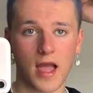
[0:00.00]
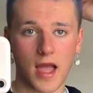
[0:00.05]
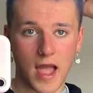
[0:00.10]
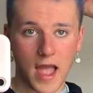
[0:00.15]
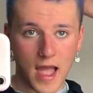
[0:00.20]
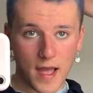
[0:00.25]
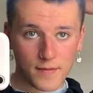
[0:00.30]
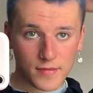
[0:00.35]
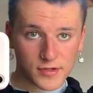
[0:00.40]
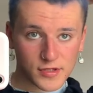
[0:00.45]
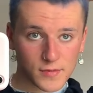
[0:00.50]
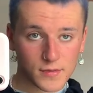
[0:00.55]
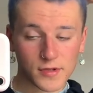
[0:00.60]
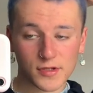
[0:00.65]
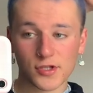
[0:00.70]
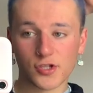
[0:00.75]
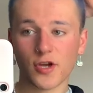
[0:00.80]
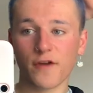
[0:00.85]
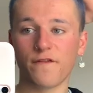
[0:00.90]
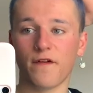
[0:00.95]
some of the
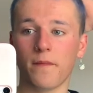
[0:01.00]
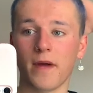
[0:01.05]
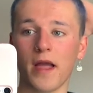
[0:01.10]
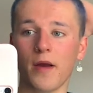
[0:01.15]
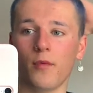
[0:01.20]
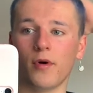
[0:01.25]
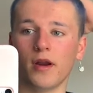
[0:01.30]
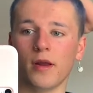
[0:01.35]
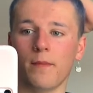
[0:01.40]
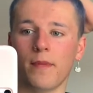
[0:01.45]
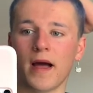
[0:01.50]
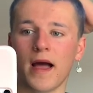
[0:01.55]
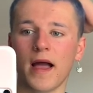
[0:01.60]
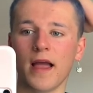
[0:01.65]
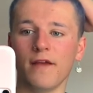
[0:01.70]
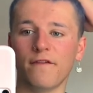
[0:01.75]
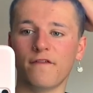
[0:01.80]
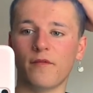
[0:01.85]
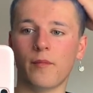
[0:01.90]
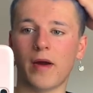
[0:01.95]
stuff I might want to
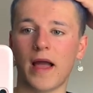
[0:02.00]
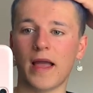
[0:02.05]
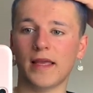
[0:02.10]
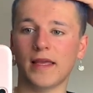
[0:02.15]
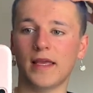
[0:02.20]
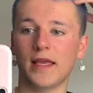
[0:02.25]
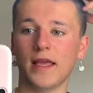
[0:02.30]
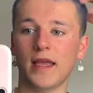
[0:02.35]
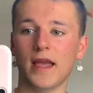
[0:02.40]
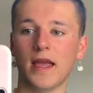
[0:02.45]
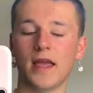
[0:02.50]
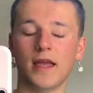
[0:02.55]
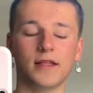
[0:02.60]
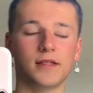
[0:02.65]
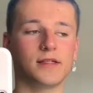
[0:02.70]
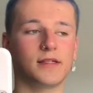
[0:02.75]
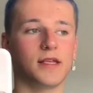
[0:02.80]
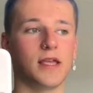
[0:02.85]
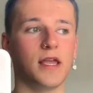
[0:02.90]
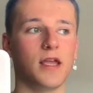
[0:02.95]
buy from IKEA
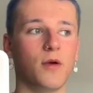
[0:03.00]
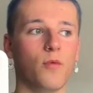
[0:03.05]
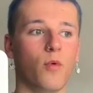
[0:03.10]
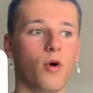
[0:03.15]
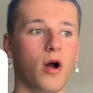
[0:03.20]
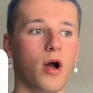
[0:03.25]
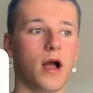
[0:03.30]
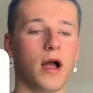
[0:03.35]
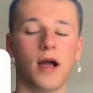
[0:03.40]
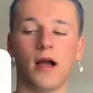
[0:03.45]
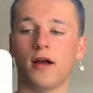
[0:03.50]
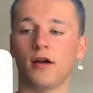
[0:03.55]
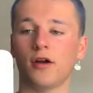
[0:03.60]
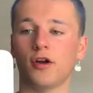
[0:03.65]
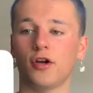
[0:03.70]
and see what I